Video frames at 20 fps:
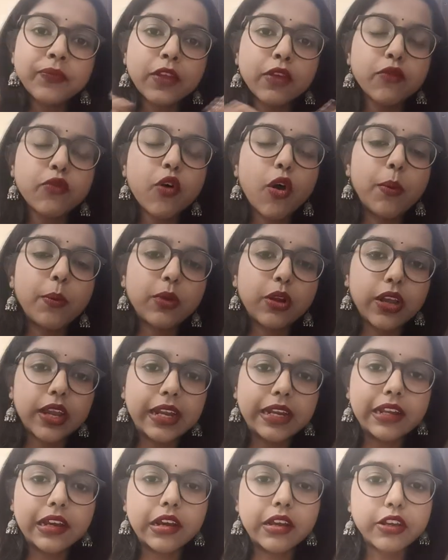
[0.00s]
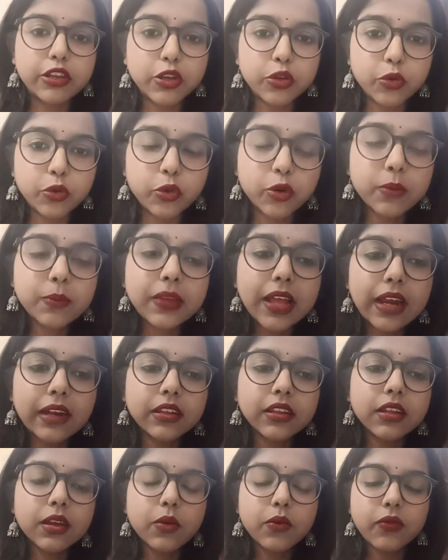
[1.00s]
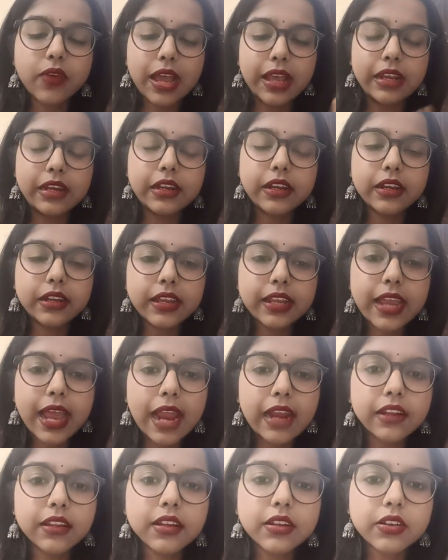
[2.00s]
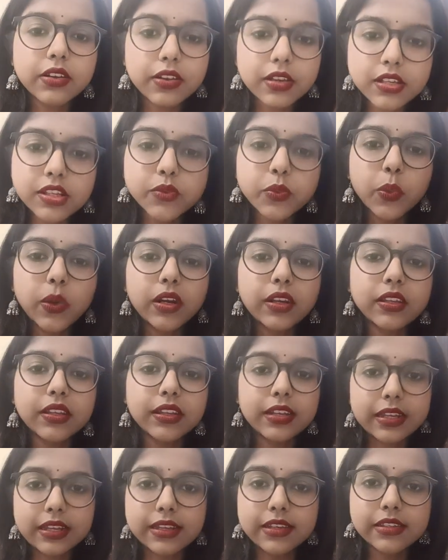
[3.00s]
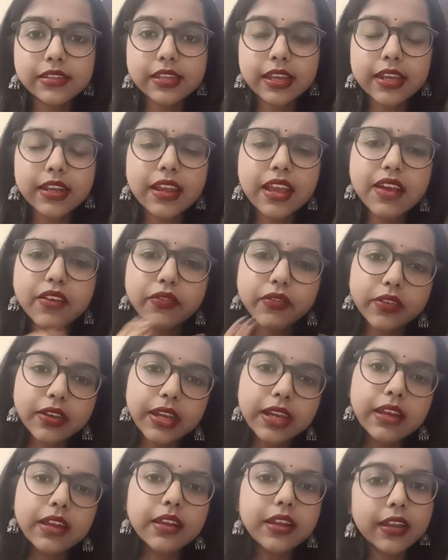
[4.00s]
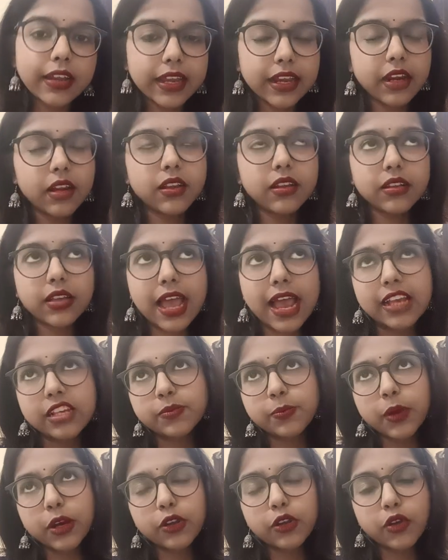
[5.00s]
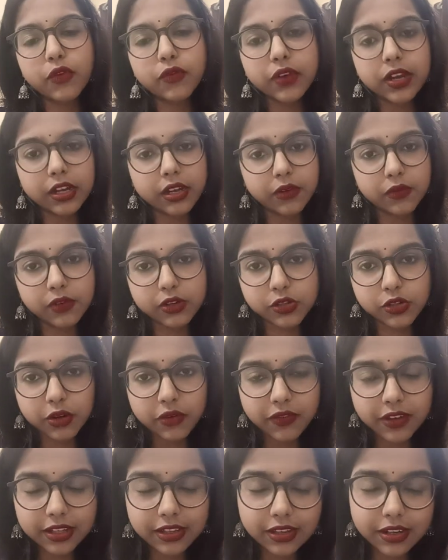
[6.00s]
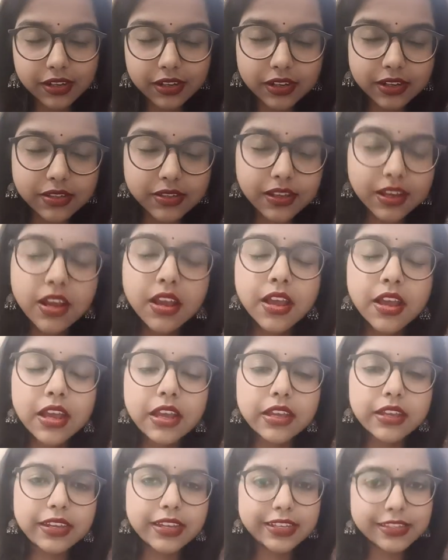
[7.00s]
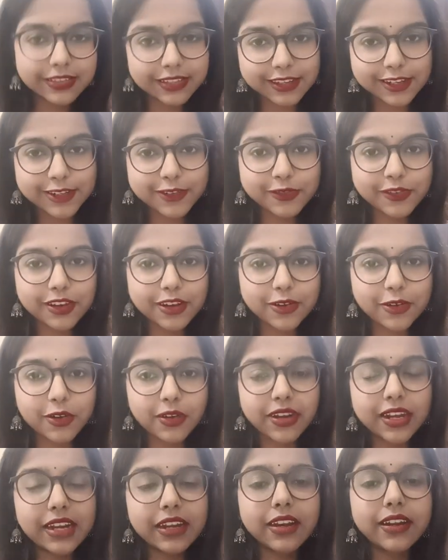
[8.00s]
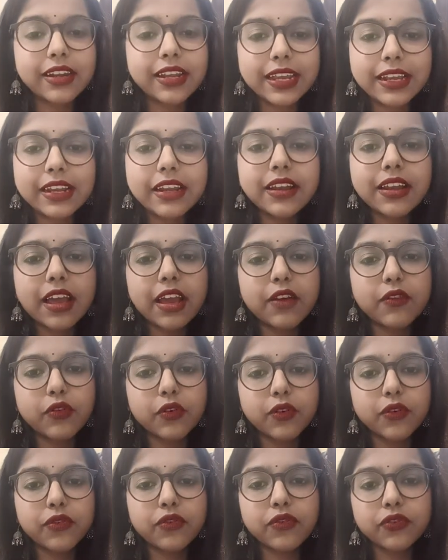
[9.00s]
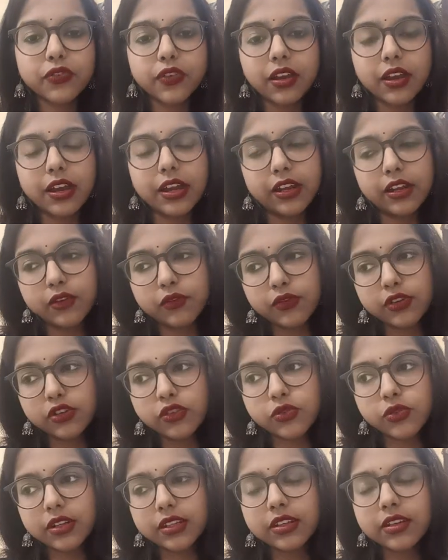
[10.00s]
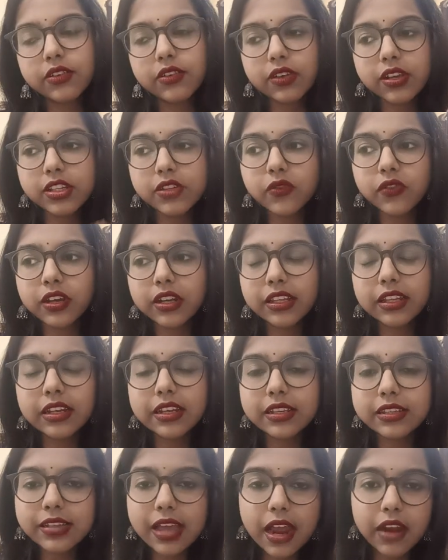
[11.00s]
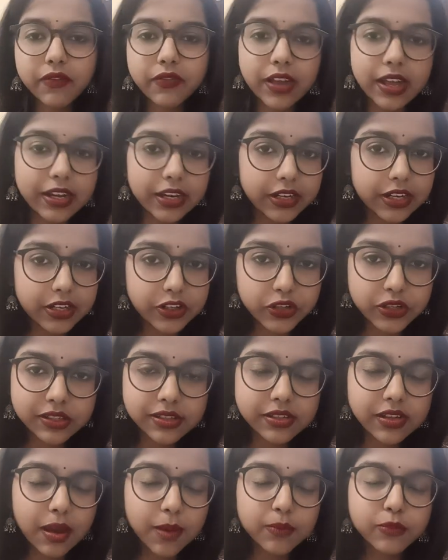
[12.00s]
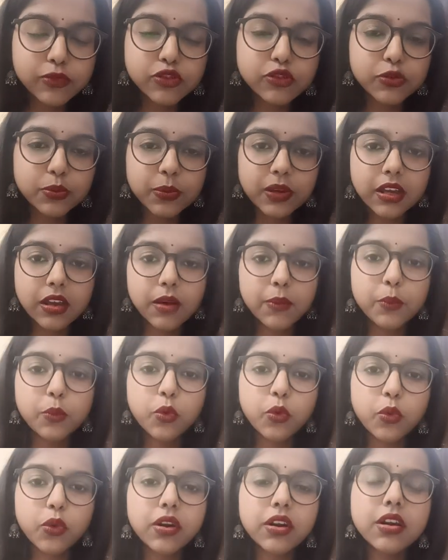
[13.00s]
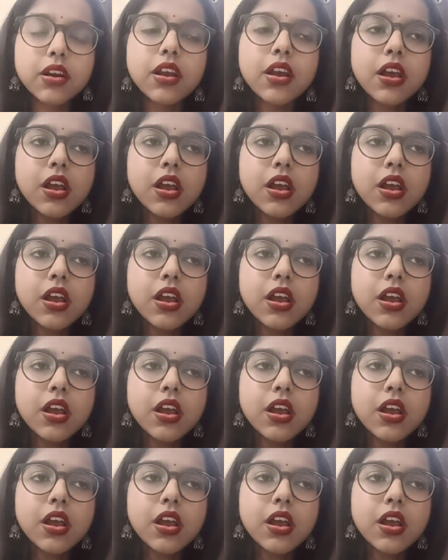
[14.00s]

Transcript: formulate a new group, that the validity and the trustworthiness in every aspect of individual, whether it is a research work or in a daily life of individual, the trustworthiness and validations comes to be a more